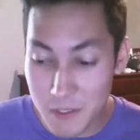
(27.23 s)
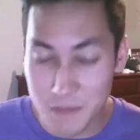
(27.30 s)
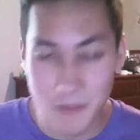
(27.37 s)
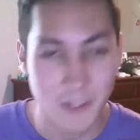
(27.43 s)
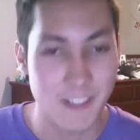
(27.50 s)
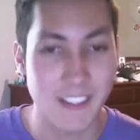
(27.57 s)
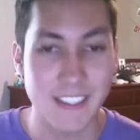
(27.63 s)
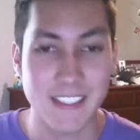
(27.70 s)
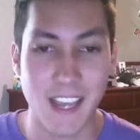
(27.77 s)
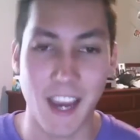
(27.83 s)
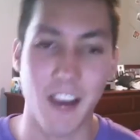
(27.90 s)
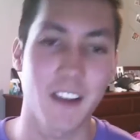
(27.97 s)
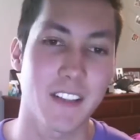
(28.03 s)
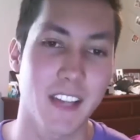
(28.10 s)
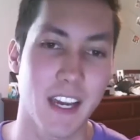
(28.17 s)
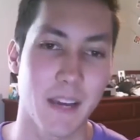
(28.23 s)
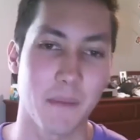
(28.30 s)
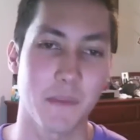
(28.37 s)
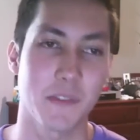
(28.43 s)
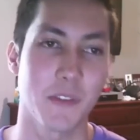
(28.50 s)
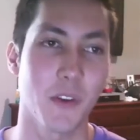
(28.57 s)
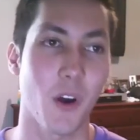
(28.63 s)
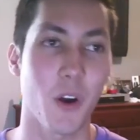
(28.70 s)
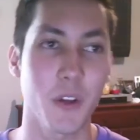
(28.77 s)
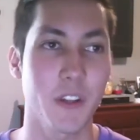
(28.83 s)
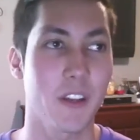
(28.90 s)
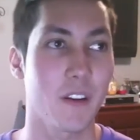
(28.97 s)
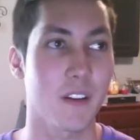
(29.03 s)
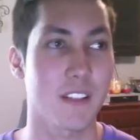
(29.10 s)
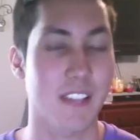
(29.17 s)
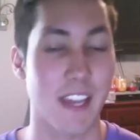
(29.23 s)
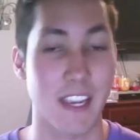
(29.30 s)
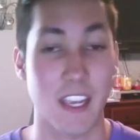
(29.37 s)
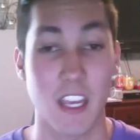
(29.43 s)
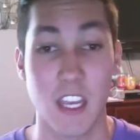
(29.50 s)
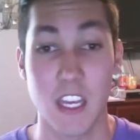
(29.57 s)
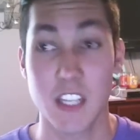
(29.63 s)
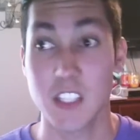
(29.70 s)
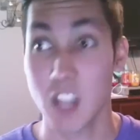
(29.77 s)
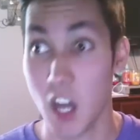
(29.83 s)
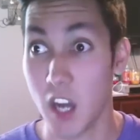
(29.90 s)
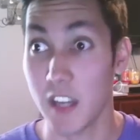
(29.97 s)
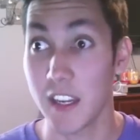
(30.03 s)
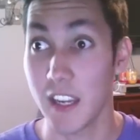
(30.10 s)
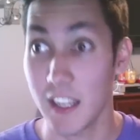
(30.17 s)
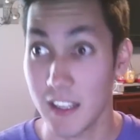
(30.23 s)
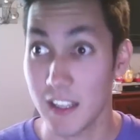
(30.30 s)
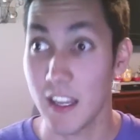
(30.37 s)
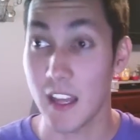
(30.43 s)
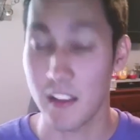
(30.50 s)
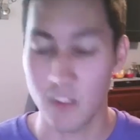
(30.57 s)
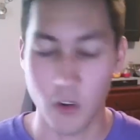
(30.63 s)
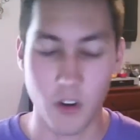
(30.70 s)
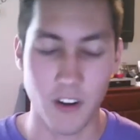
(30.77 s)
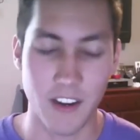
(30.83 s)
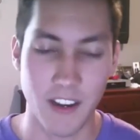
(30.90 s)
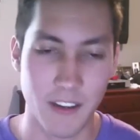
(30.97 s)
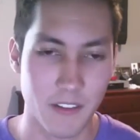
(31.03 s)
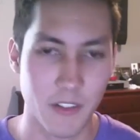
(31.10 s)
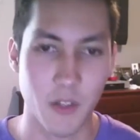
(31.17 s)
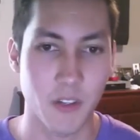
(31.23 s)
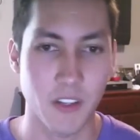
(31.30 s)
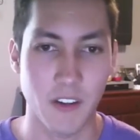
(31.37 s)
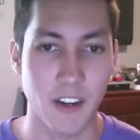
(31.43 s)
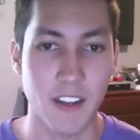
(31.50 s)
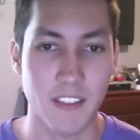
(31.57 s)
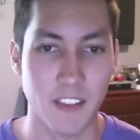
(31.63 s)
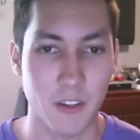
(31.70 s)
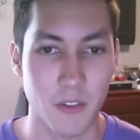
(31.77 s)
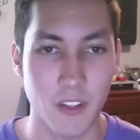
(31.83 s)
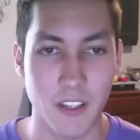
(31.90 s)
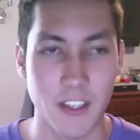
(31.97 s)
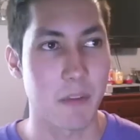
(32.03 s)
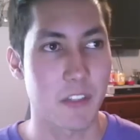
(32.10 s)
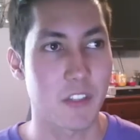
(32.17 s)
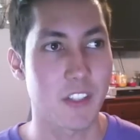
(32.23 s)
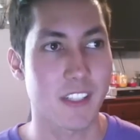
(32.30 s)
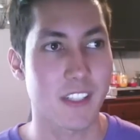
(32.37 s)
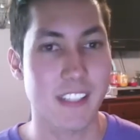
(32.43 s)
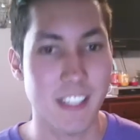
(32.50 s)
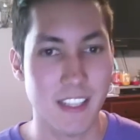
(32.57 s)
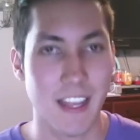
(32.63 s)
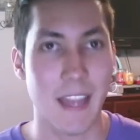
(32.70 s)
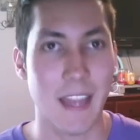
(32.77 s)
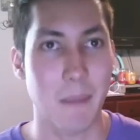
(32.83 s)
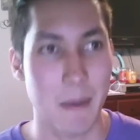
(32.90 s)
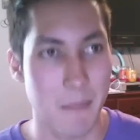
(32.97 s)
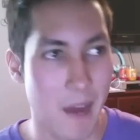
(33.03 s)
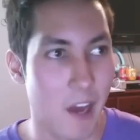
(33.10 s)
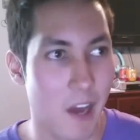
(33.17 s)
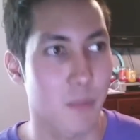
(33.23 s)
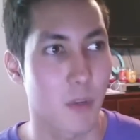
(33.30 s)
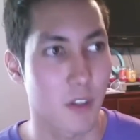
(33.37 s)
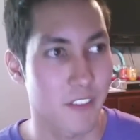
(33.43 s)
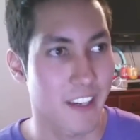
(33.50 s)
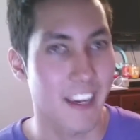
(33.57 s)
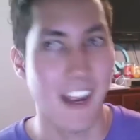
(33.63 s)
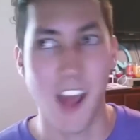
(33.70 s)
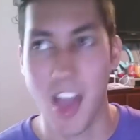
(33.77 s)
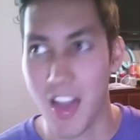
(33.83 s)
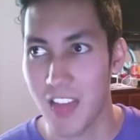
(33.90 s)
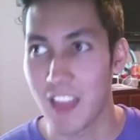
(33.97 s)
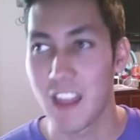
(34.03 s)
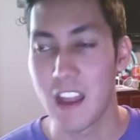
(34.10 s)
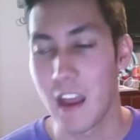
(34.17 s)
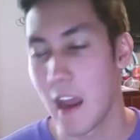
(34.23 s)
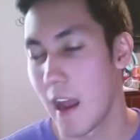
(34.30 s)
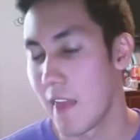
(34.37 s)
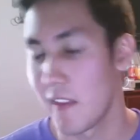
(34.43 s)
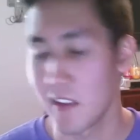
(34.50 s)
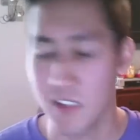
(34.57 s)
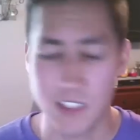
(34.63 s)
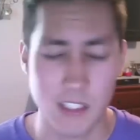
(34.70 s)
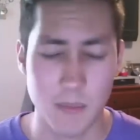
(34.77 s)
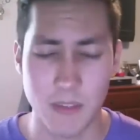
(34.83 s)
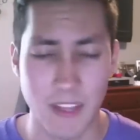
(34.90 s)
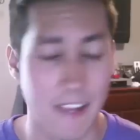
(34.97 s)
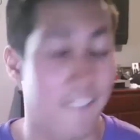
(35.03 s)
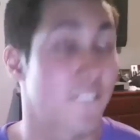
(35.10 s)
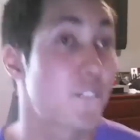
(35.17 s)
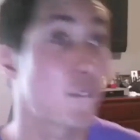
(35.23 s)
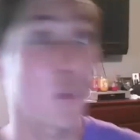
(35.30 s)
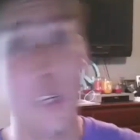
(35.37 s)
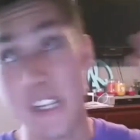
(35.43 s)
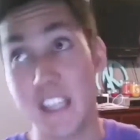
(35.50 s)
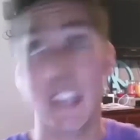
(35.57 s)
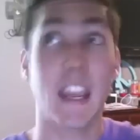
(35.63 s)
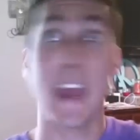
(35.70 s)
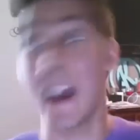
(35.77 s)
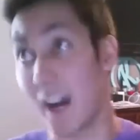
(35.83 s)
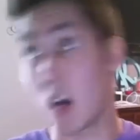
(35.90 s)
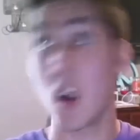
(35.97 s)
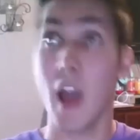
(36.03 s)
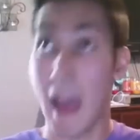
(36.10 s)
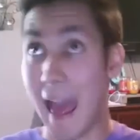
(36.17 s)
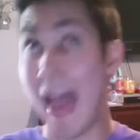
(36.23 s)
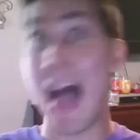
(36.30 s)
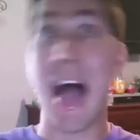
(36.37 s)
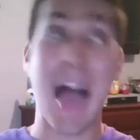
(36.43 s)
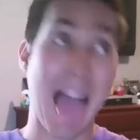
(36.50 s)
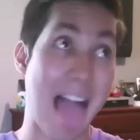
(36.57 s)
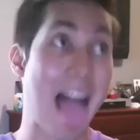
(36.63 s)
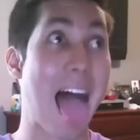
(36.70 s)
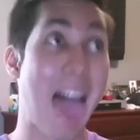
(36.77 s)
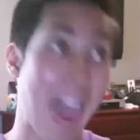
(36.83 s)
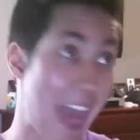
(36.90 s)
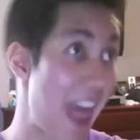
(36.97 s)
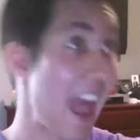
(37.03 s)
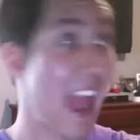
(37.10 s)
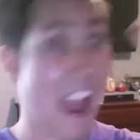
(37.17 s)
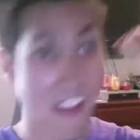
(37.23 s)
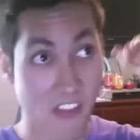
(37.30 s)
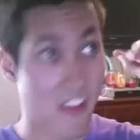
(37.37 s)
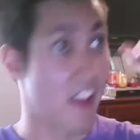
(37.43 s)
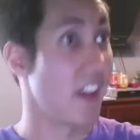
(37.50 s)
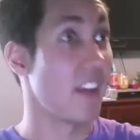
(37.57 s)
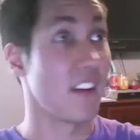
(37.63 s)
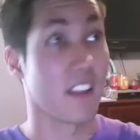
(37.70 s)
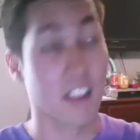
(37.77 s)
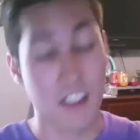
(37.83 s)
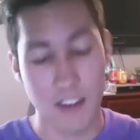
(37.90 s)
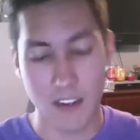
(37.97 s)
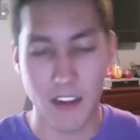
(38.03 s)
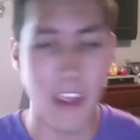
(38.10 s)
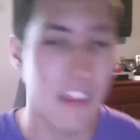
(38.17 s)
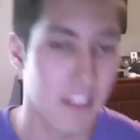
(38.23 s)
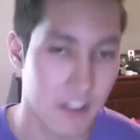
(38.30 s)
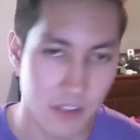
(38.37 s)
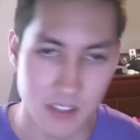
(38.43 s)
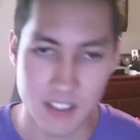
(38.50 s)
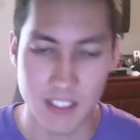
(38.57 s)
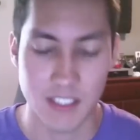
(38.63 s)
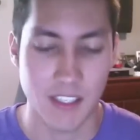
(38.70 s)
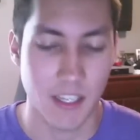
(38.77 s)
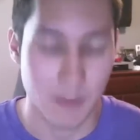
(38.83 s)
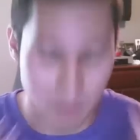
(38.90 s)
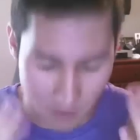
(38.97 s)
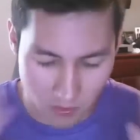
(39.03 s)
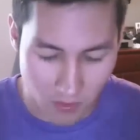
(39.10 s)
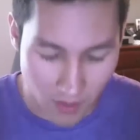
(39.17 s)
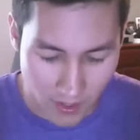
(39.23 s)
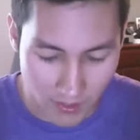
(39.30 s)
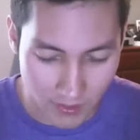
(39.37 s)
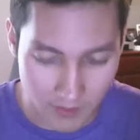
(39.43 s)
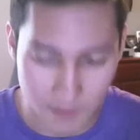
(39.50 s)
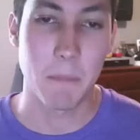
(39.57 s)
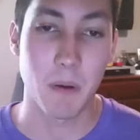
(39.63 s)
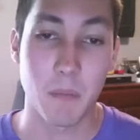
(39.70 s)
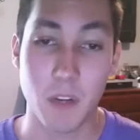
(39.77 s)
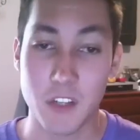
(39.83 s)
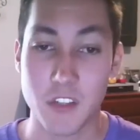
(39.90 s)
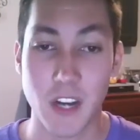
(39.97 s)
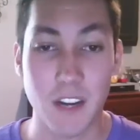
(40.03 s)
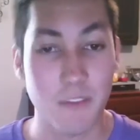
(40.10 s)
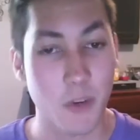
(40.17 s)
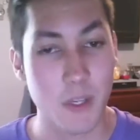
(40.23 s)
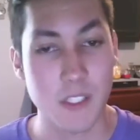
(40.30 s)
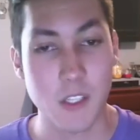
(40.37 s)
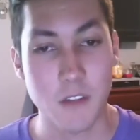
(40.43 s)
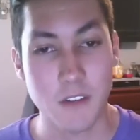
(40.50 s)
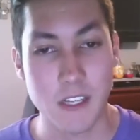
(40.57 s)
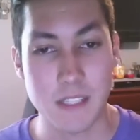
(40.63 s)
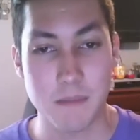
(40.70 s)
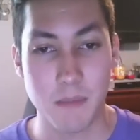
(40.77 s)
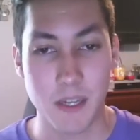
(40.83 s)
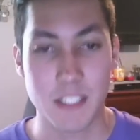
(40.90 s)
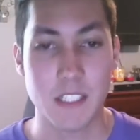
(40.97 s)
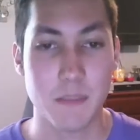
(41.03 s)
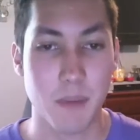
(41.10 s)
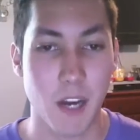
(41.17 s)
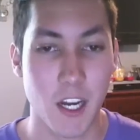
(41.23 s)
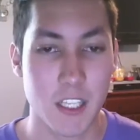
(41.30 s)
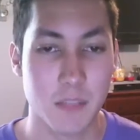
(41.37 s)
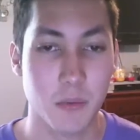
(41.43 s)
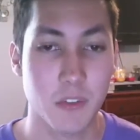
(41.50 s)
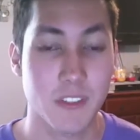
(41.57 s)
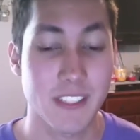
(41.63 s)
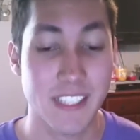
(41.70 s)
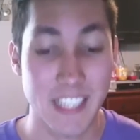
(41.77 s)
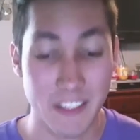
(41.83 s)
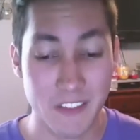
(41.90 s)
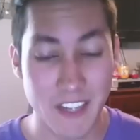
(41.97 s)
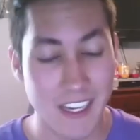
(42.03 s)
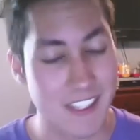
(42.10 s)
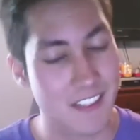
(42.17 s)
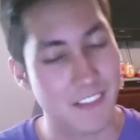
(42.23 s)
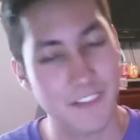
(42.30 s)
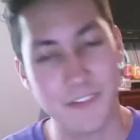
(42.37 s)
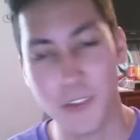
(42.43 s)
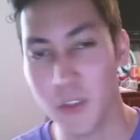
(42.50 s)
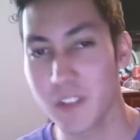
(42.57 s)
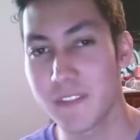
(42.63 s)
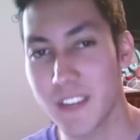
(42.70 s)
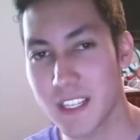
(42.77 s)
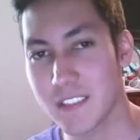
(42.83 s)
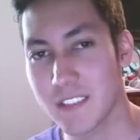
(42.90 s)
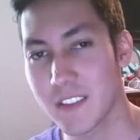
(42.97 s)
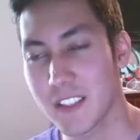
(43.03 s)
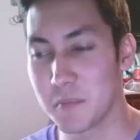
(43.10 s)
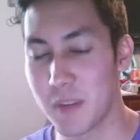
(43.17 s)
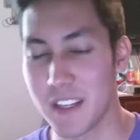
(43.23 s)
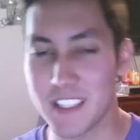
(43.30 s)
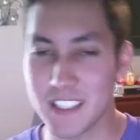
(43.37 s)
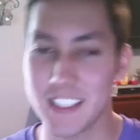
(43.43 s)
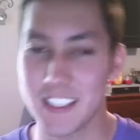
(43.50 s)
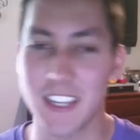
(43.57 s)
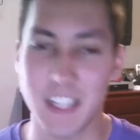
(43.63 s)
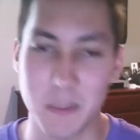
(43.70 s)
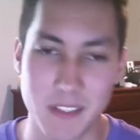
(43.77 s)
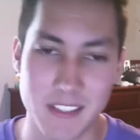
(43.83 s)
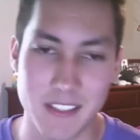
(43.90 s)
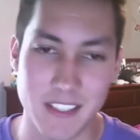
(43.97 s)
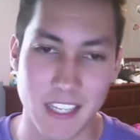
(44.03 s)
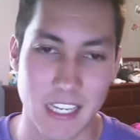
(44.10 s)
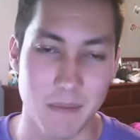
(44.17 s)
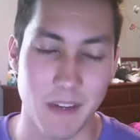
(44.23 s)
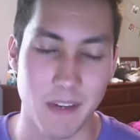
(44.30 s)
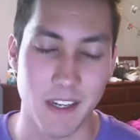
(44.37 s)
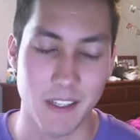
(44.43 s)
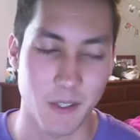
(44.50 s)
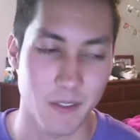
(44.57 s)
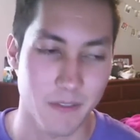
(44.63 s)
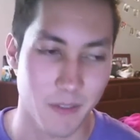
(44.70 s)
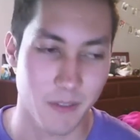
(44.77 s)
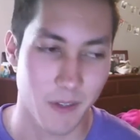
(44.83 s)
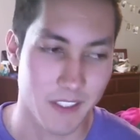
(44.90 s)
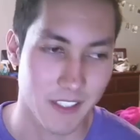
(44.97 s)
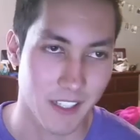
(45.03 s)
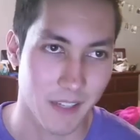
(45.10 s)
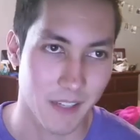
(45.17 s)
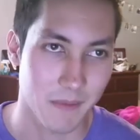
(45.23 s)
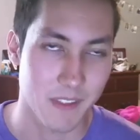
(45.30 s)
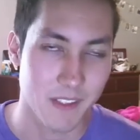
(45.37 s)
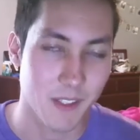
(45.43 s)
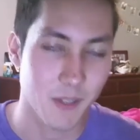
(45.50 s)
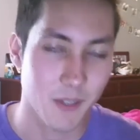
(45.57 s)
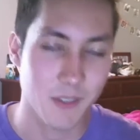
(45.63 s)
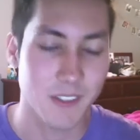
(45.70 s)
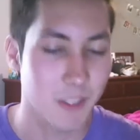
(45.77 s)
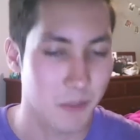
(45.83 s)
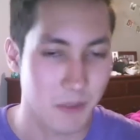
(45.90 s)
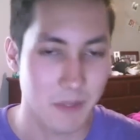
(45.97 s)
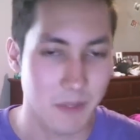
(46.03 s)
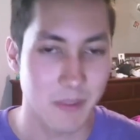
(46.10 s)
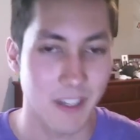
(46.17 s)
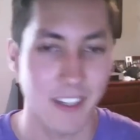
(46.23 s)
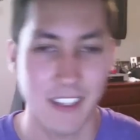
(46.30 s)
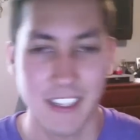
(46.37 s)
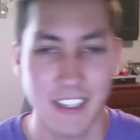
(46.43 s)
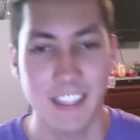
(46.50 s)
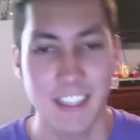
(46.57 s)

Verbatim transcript: was muted the entire time, so all you hear is like talking or you don't hear anything really, but you just see like my mouth moving and then you see me like freaking out and then and then you see like crying. But I'm gonna try to voice over as much as possible to give you guys the full effect of it, but it's just not gonna be the same. I know, unfortunately, I'm so stupid, but